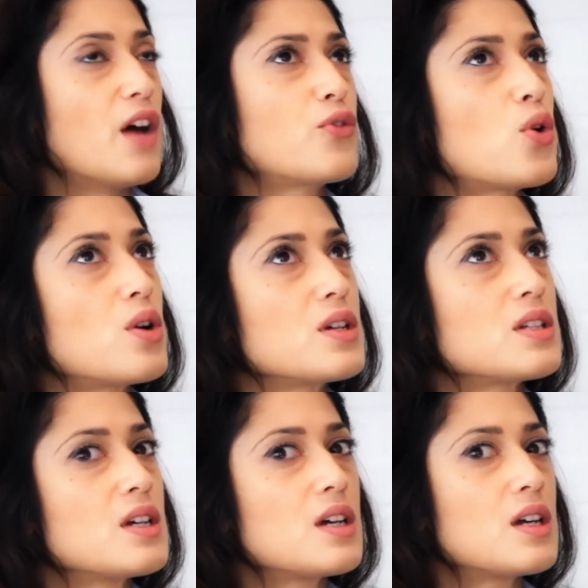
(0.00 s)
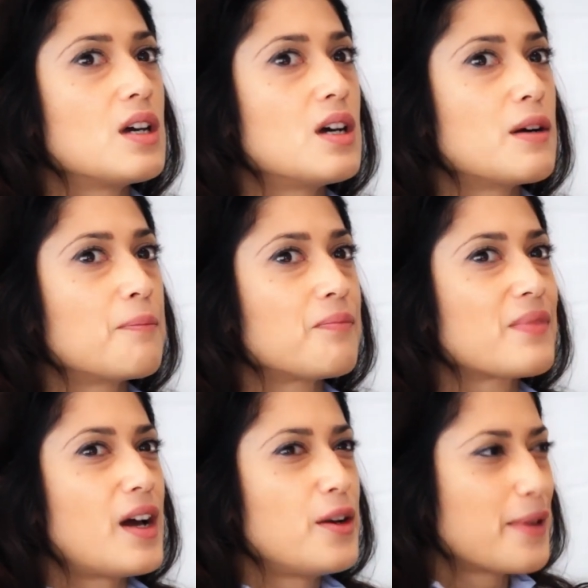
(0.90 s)
Now, of course,
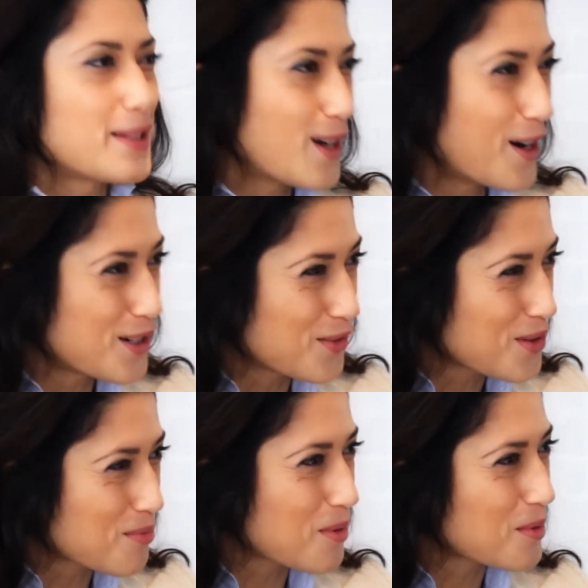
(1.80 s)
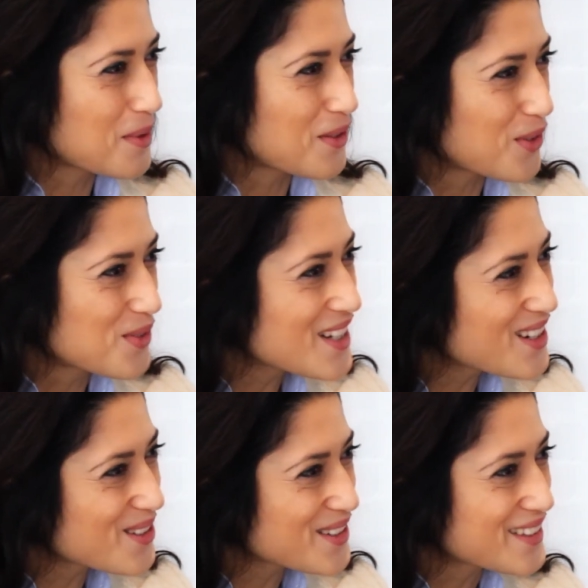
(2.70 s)
I know that's harder if you're probably
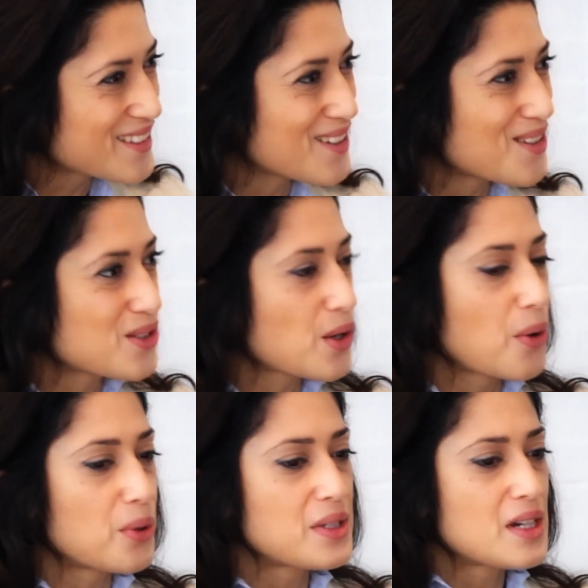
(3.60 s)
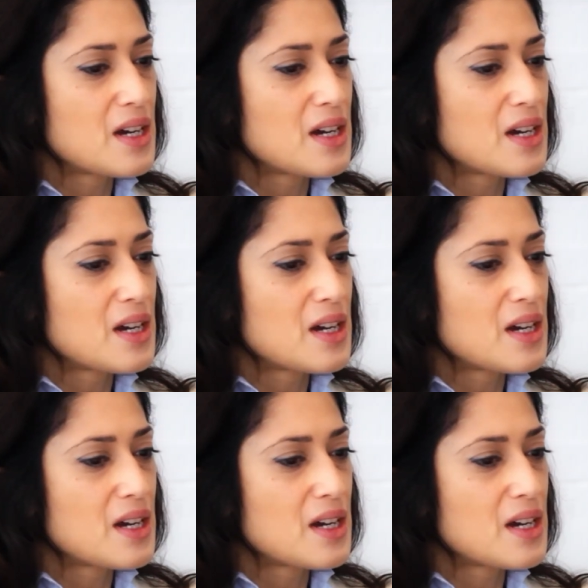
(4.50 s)
15 or 16 years old.